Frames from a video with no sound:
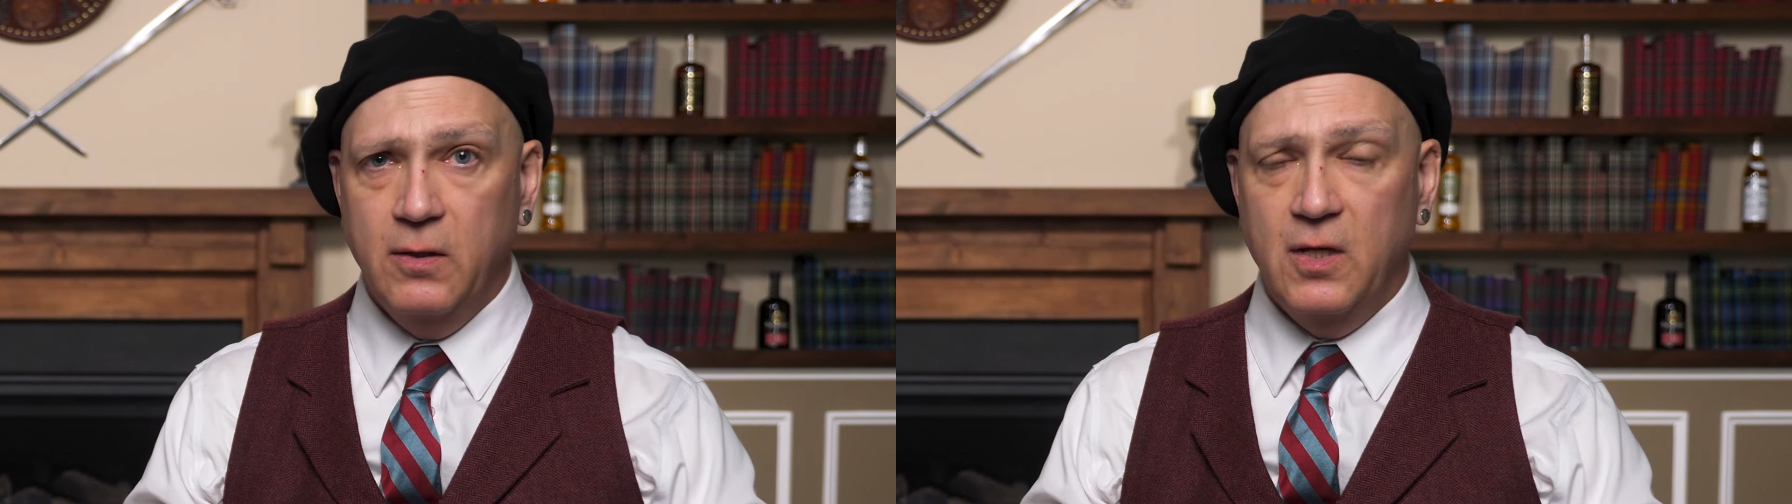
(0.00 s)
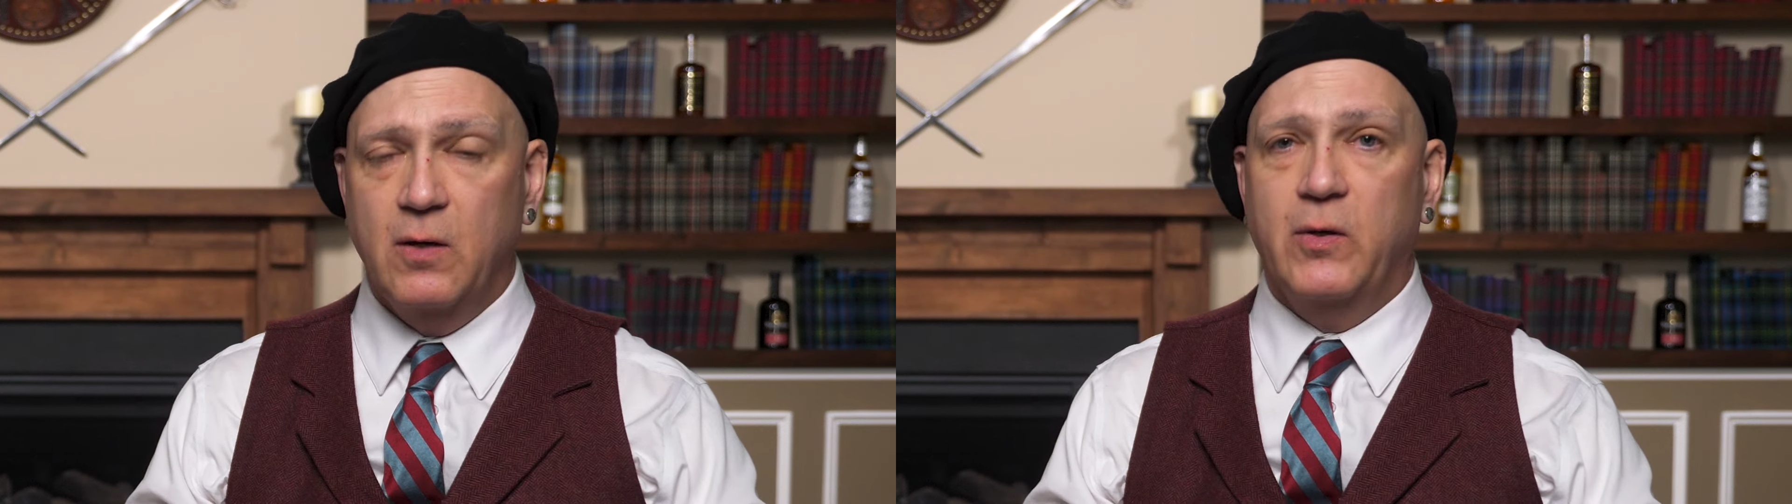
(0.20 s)

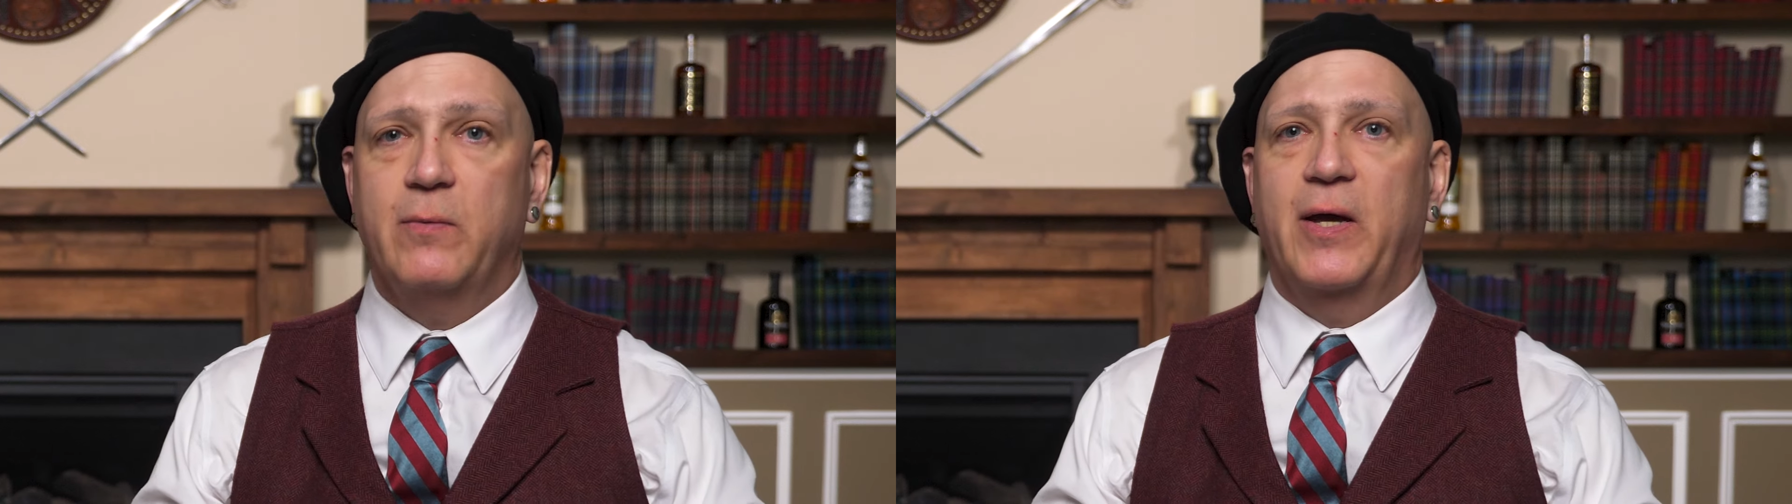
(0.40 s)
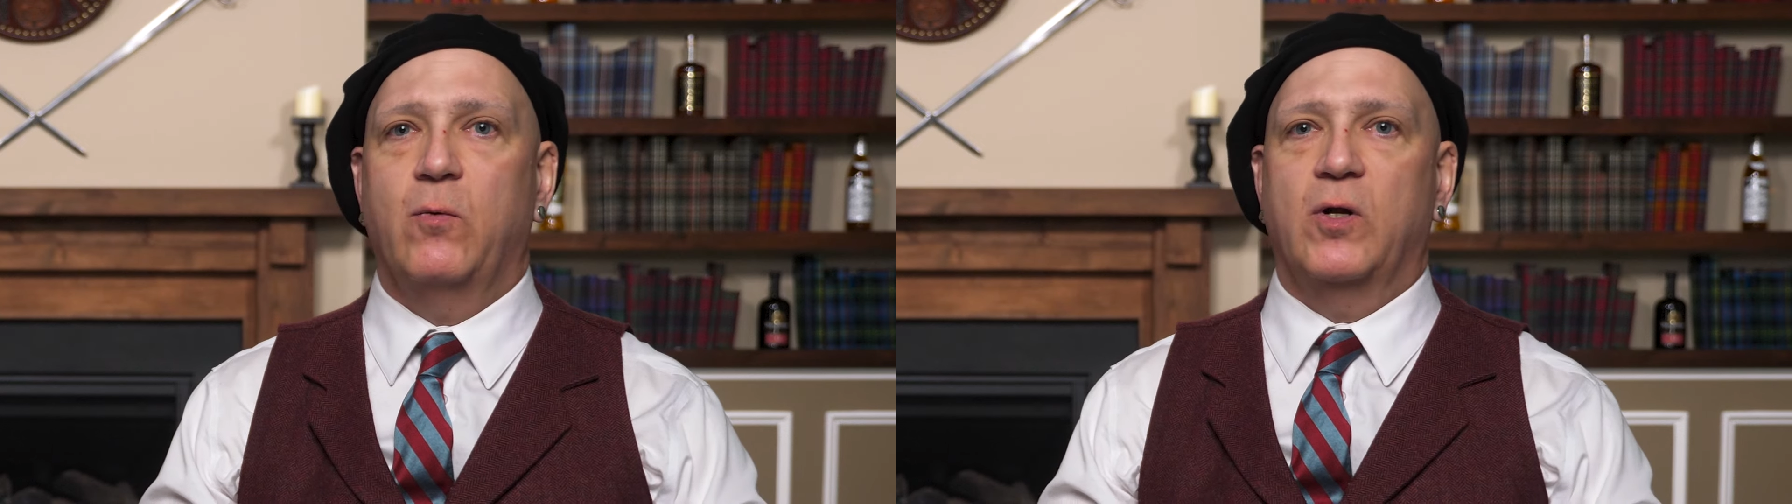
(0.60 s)
You know,
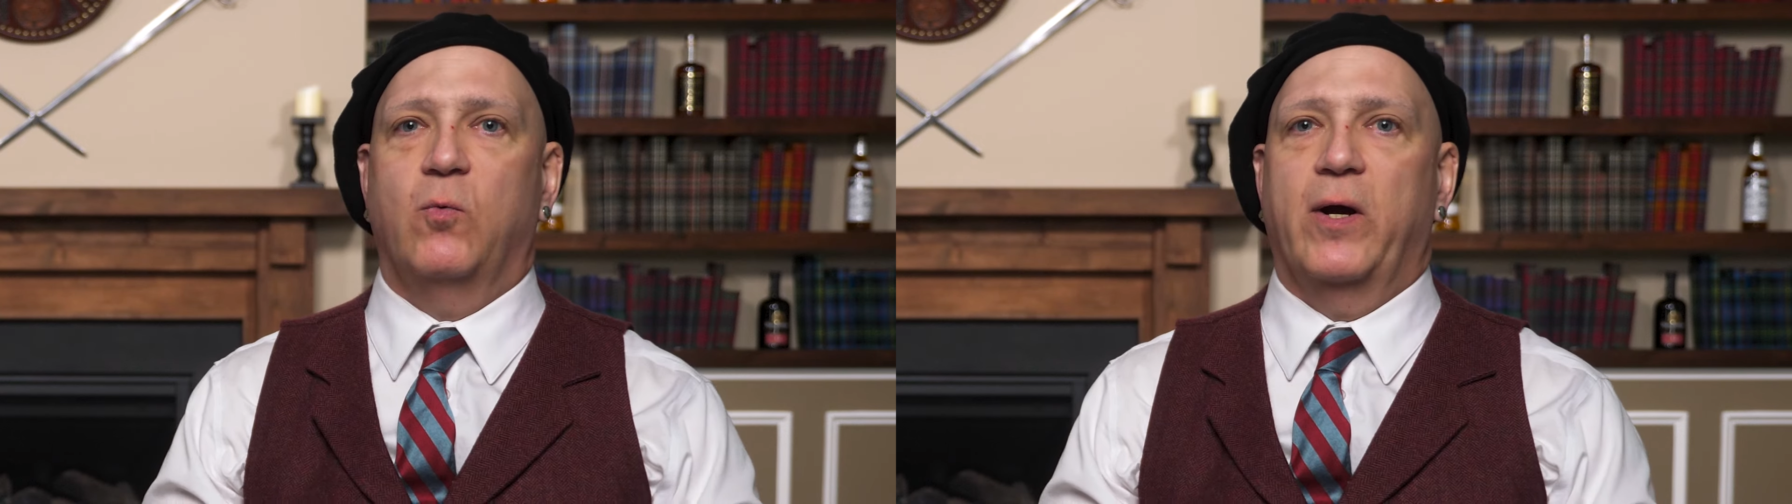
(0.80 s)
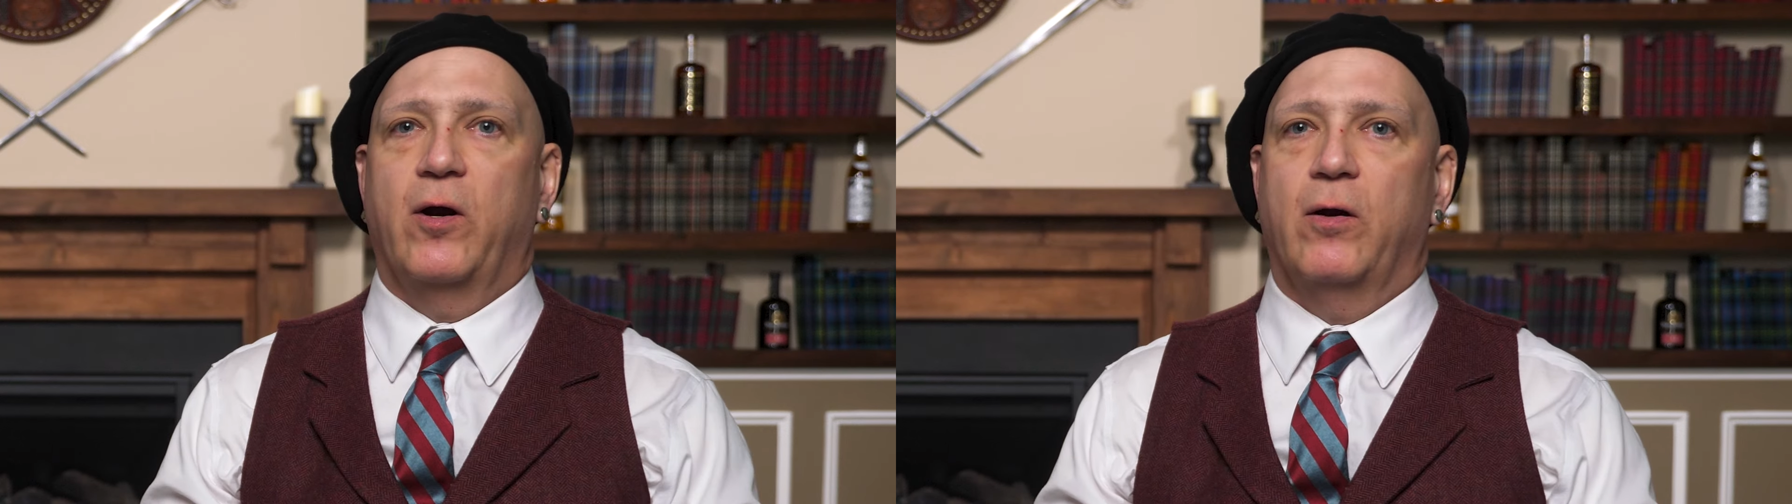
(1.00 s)
you might want
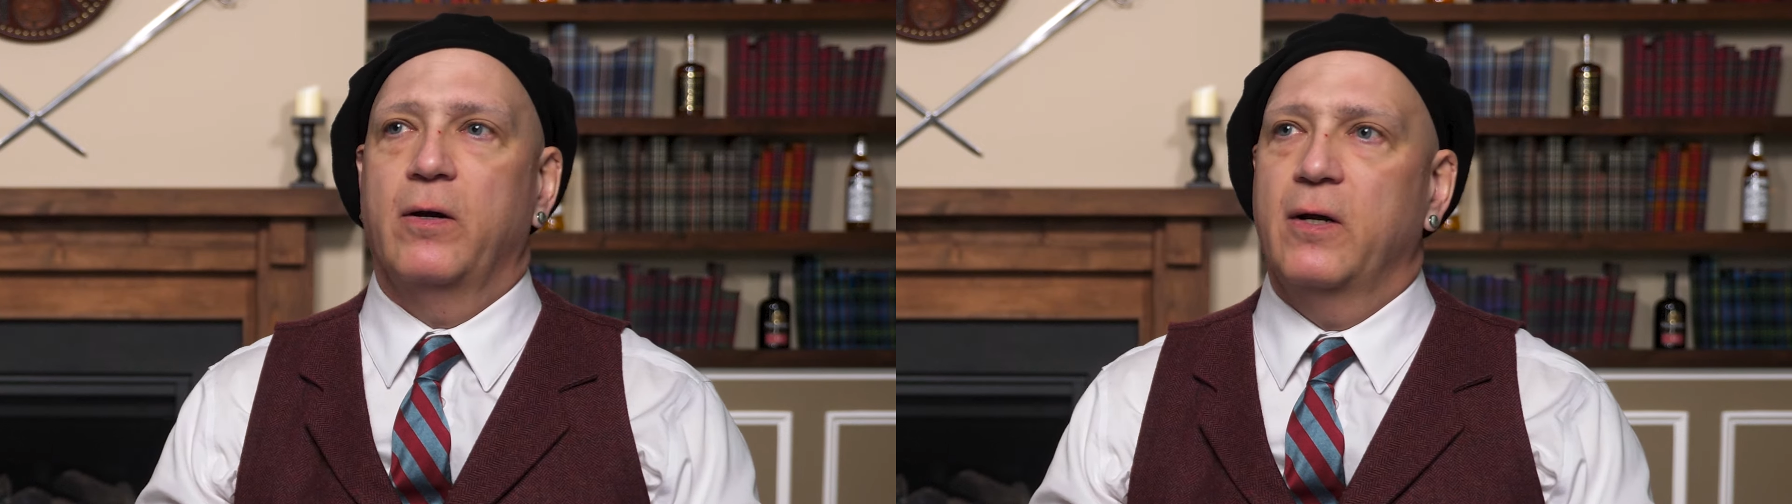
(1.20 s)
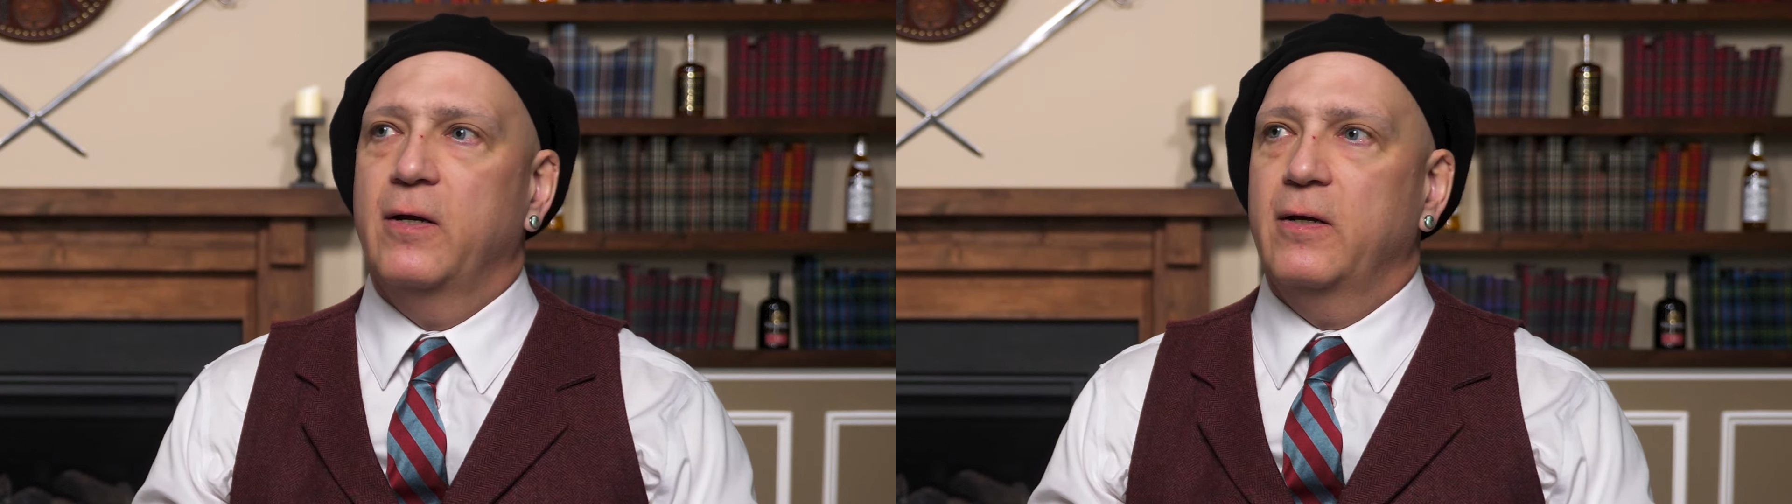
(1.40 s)
to wear